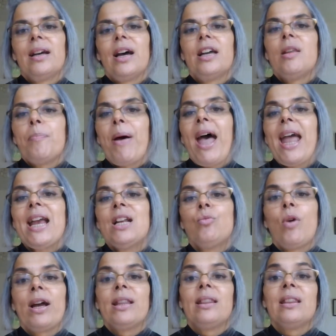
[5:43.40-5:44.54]
and the pain
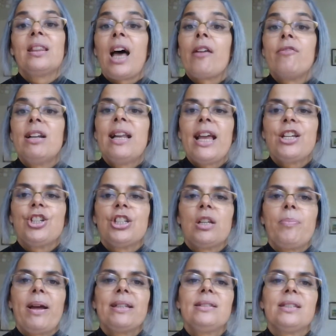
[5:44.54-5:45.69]
when that
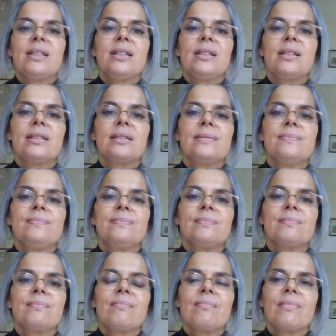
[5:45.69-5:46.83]
relationship ended,
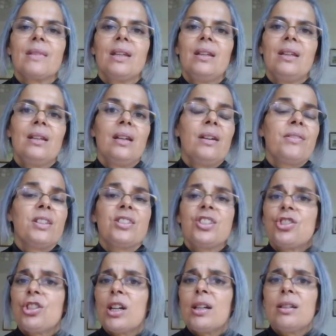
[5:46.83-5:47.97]
of the
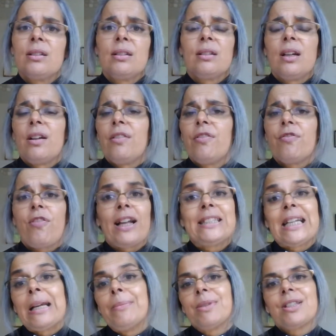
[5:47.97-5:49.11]
struggle of finding
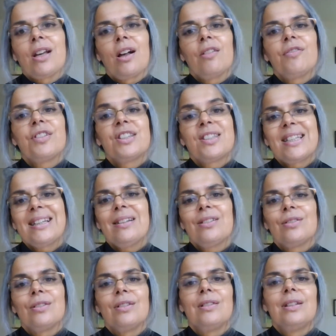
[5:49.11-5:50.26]
himself
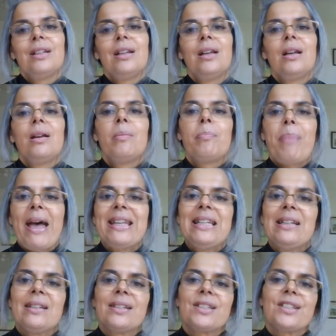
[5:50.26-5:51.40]
single,
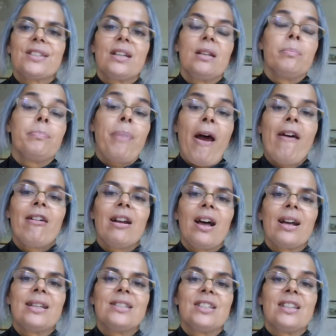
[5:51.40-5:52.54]
penniless and
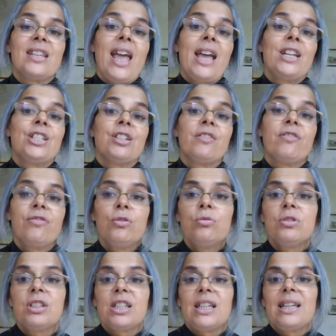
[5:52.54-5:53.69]
paralysed at the age of
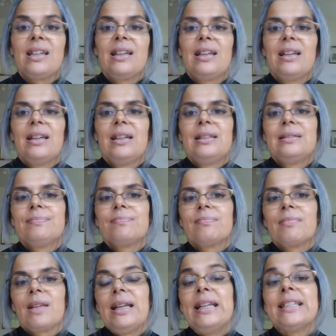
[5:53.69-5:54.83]
40,
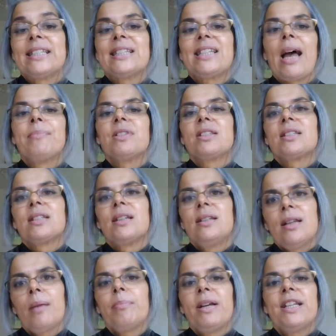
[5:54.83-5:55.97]
and his attempts to
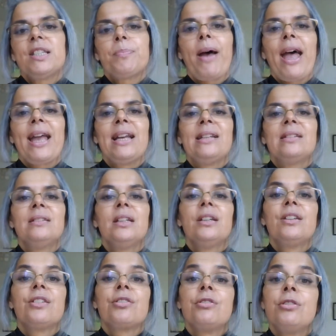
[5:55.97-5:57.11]
numb his pain
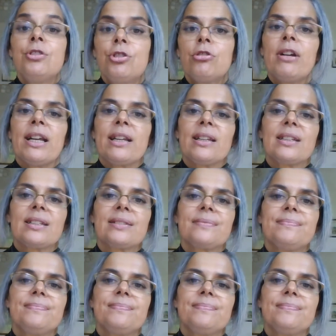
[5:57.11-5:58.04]
through drink.